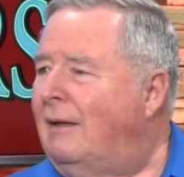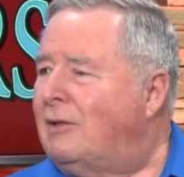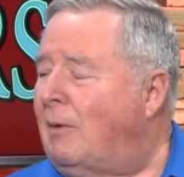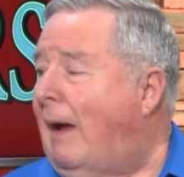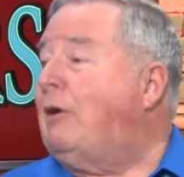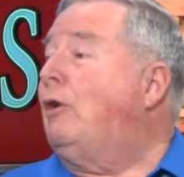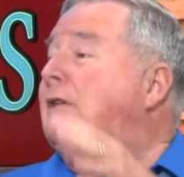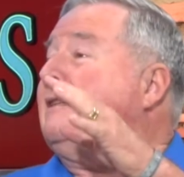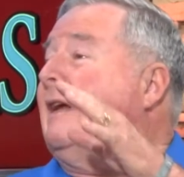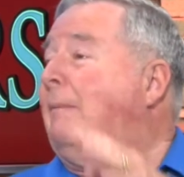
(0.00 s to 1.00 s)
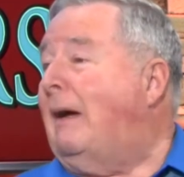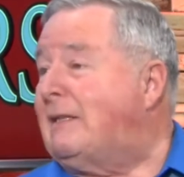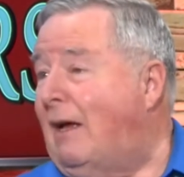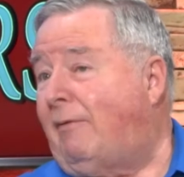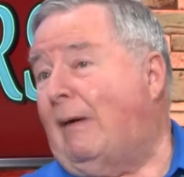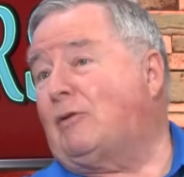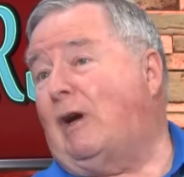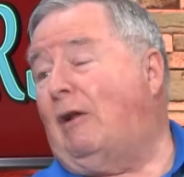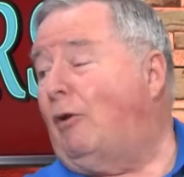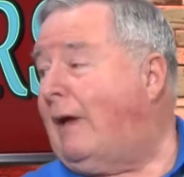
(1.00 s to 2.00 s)
So I couldn't see it myself, and I'm
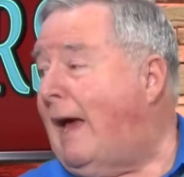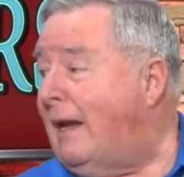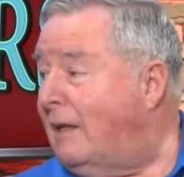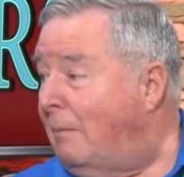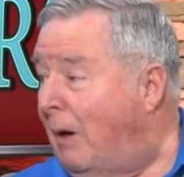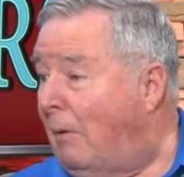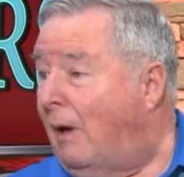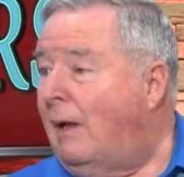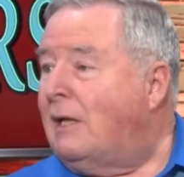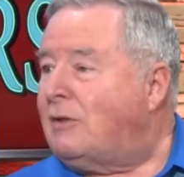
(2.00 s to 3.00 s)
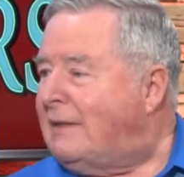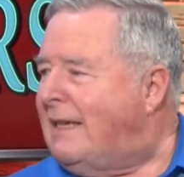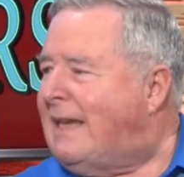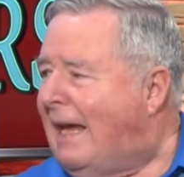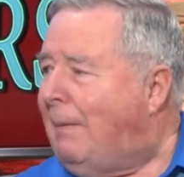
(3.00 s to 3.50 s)
trying to look at it in the mirror. So I said, Take a